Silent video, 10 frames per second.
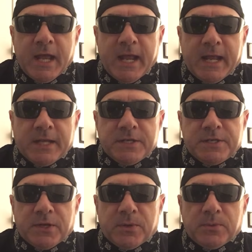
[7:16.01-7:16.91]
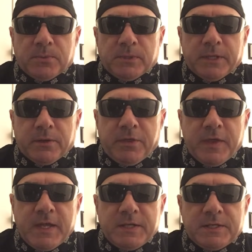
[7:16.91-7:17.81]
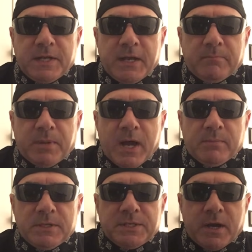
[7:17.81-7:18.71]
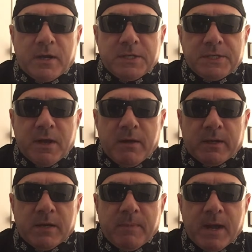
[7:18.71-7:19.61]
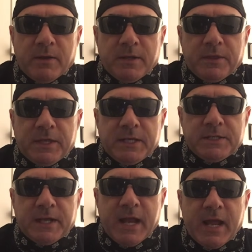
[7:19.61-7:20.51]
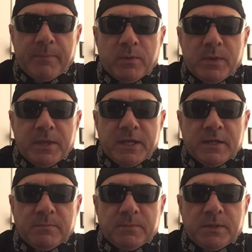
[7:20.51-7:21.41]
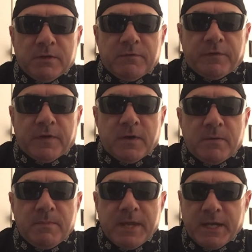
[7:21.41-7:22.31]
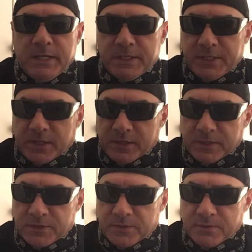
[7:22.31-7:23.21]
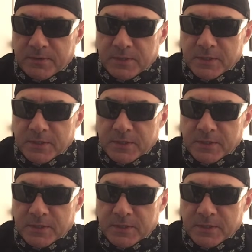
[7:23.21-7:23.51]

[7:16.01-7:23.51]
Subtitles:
And so little things that Bob Lazar is talking about and the things that happen with him confirm that he's telling the truth.